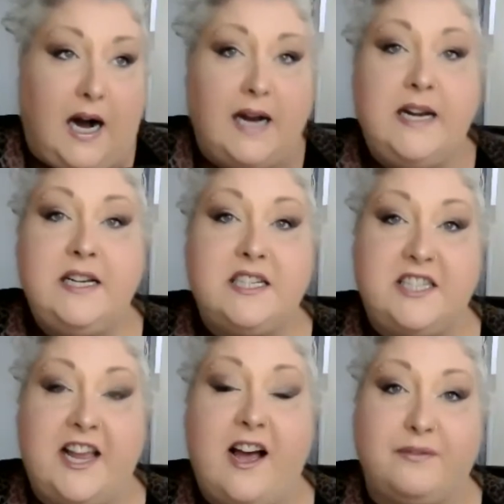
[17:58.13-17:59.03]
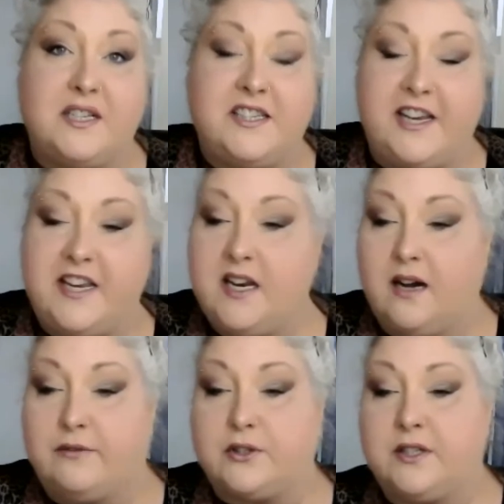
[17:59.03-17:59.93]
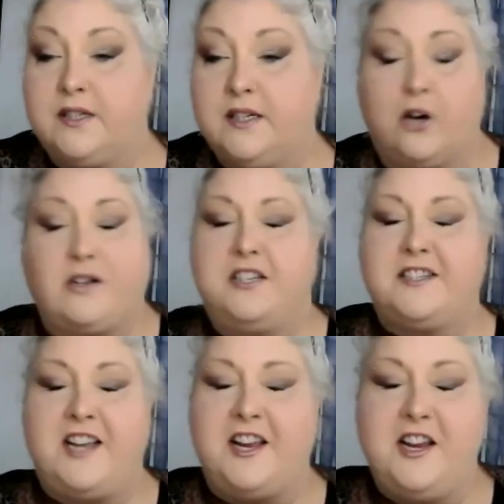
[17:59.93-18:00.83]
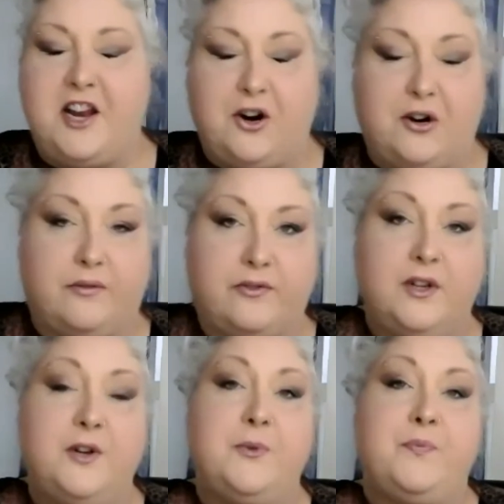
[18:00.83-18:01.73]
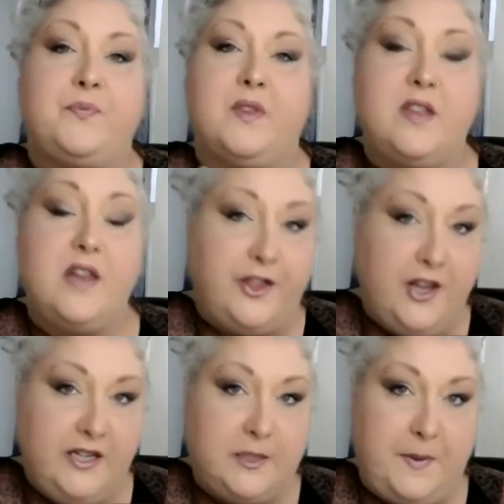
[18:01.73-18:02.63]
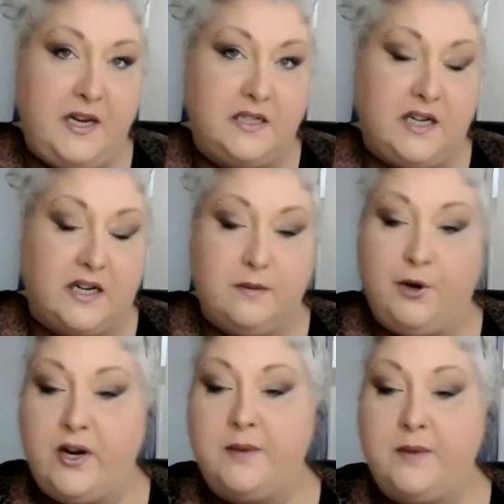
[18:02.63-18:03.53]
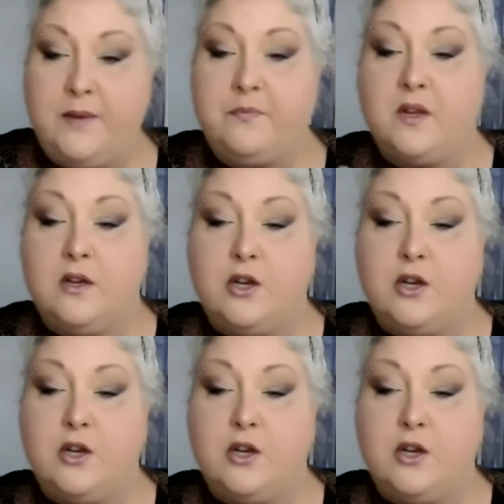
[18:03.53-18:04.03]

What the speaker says: I need you to have this taken care of. Nothing's being done about it.